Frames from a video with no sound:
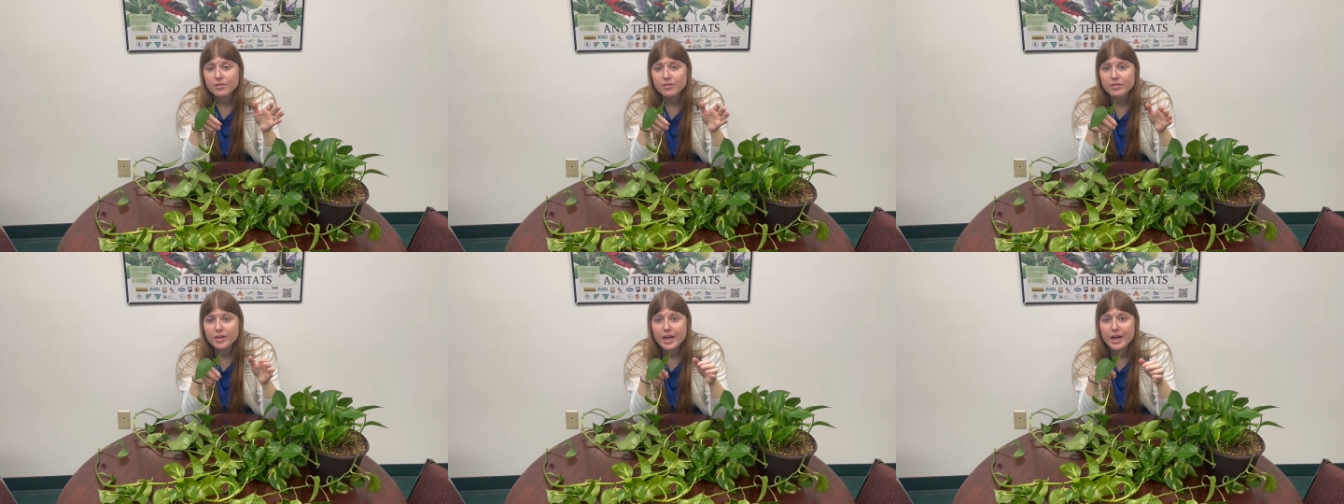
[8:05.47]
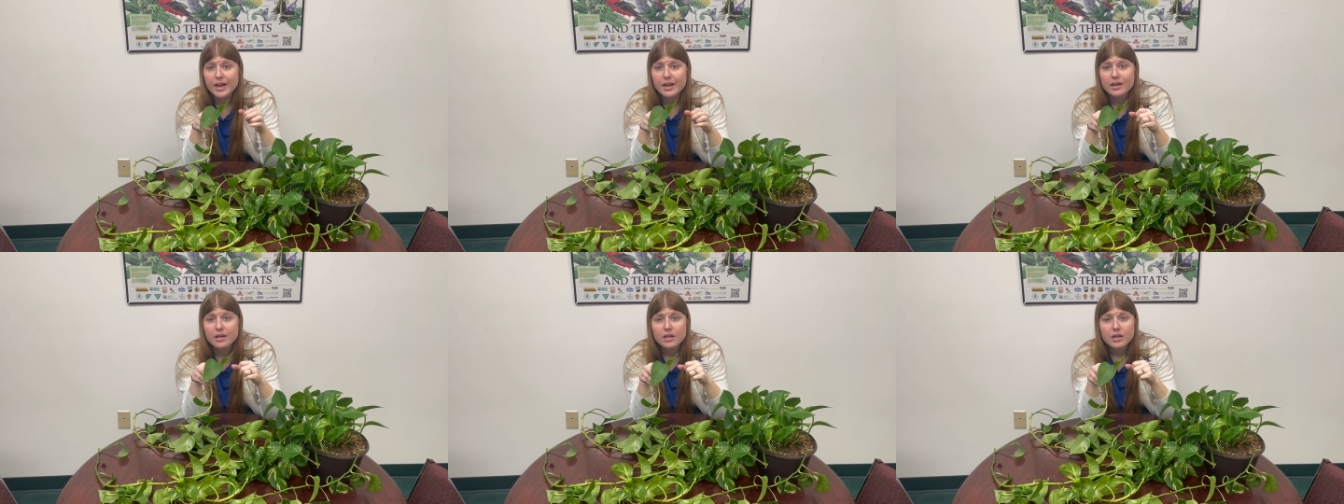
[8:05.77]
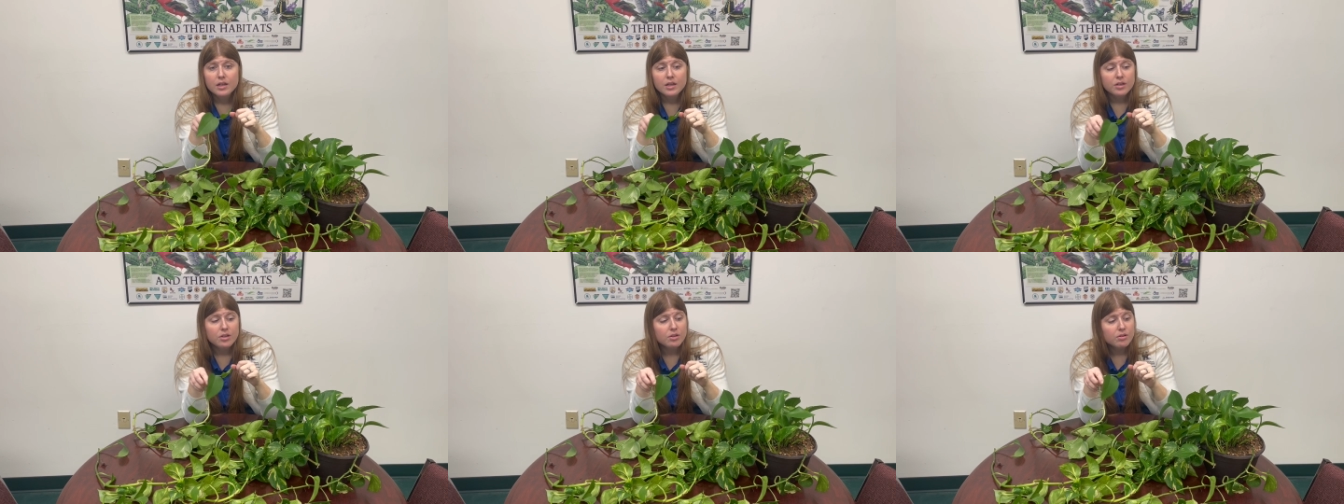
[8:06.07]
of that.
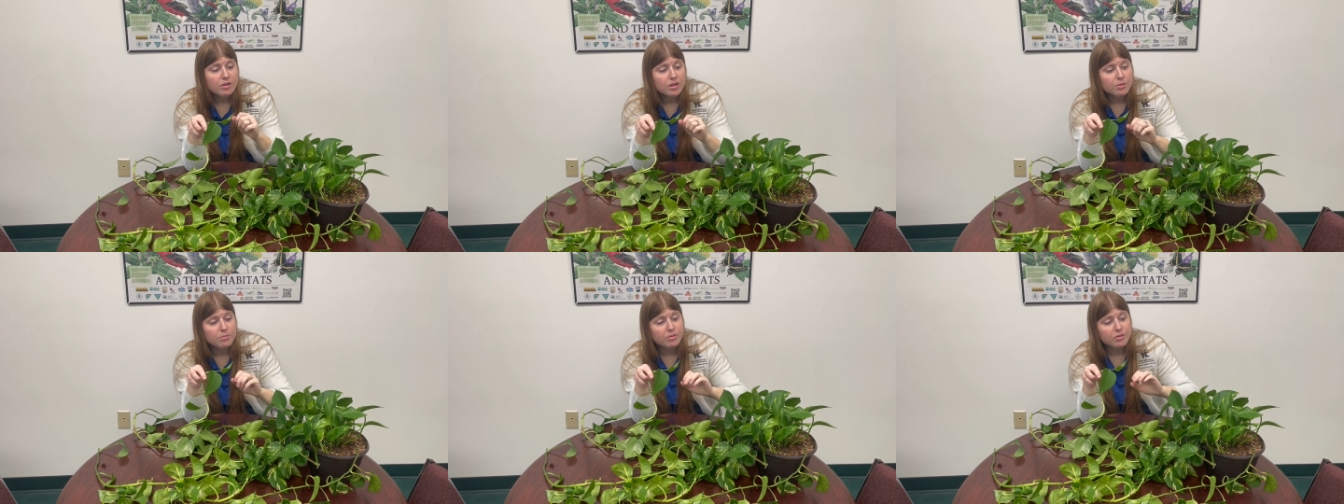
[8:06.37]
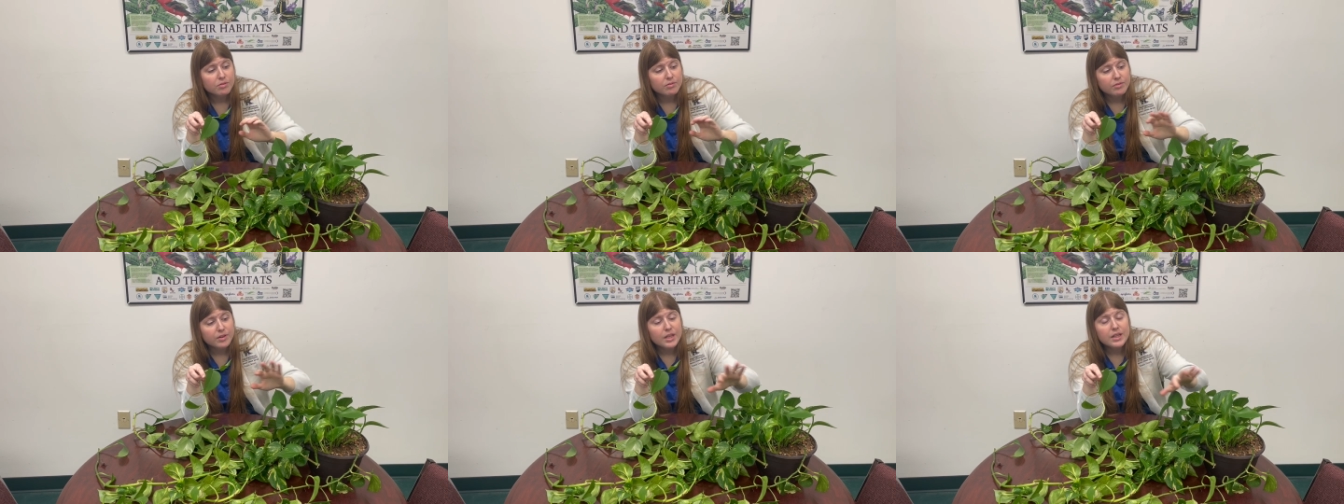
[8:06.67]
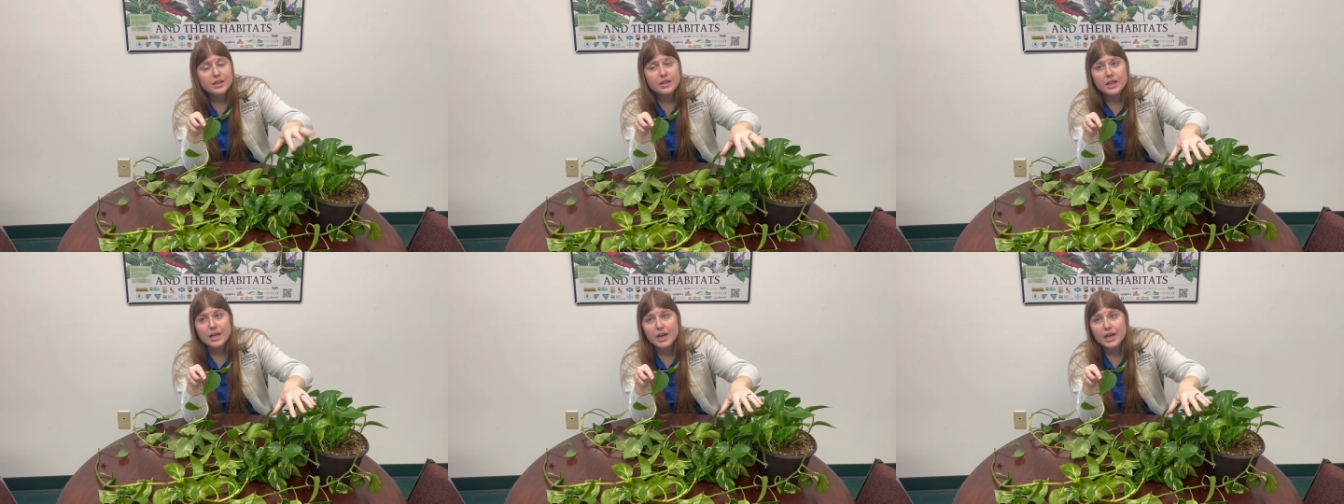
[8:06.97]
You can
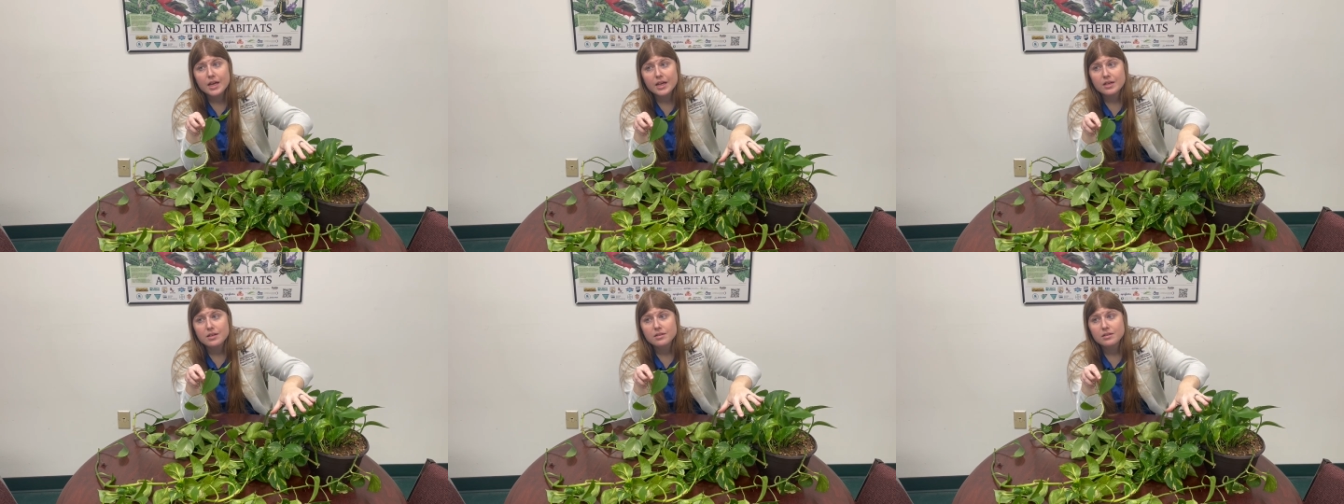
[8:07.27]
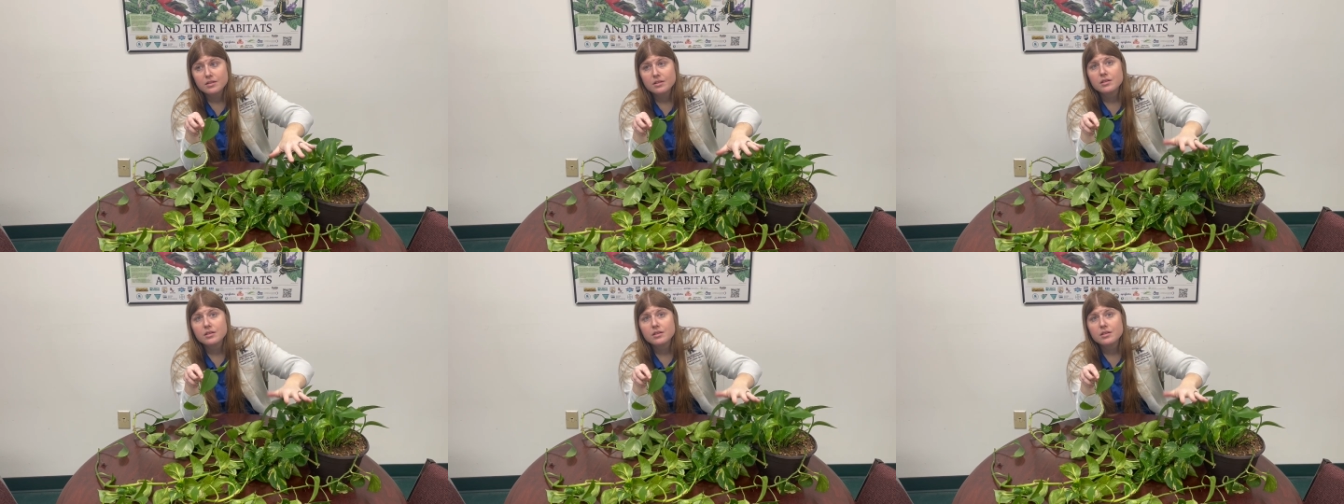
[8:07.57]
prevent that